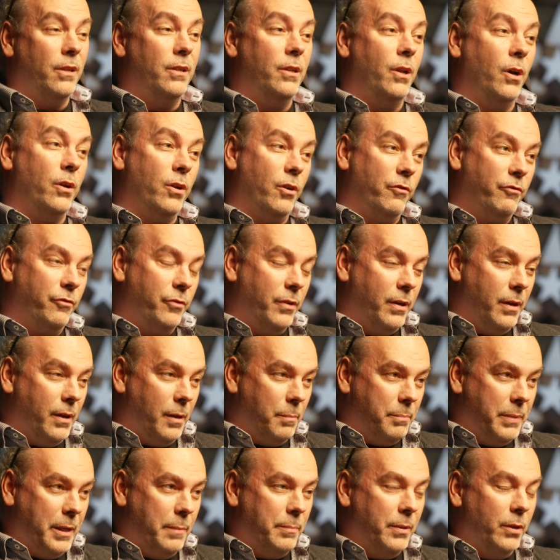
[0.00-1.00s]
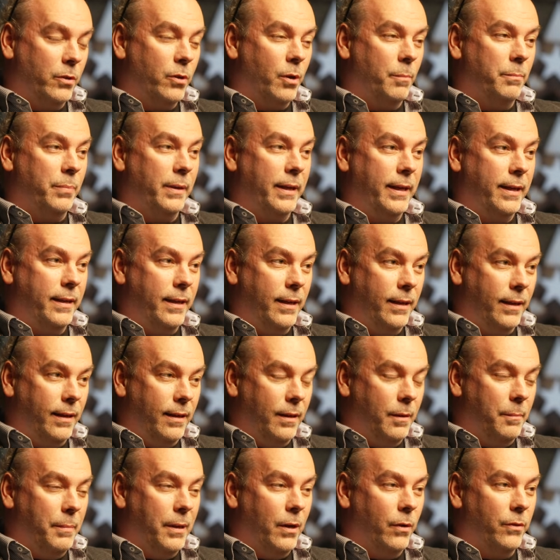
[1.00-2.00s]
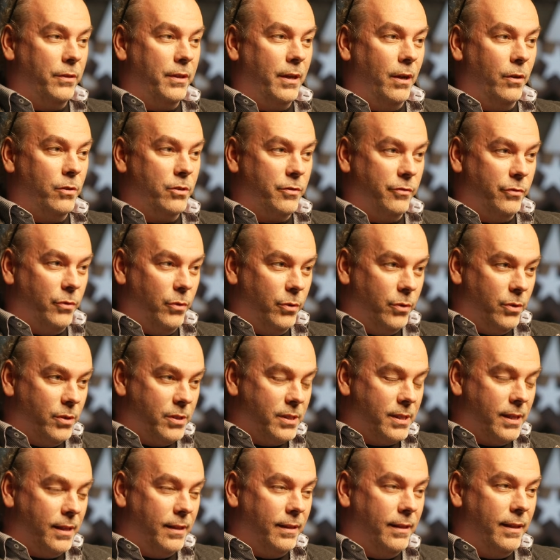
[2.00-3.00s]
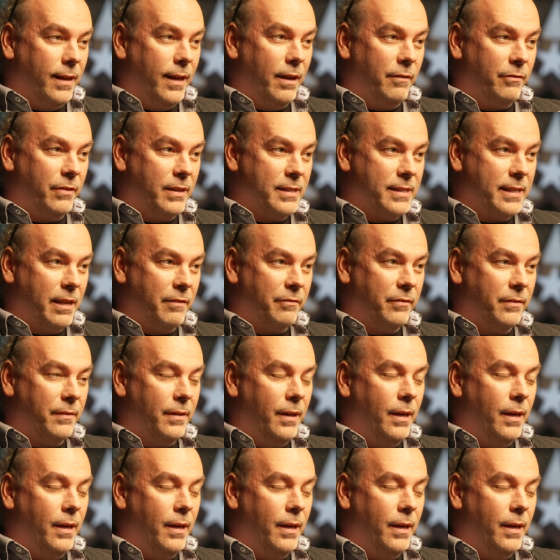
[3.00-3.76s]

Finally, we have an F-series camera from Sony that is as low-light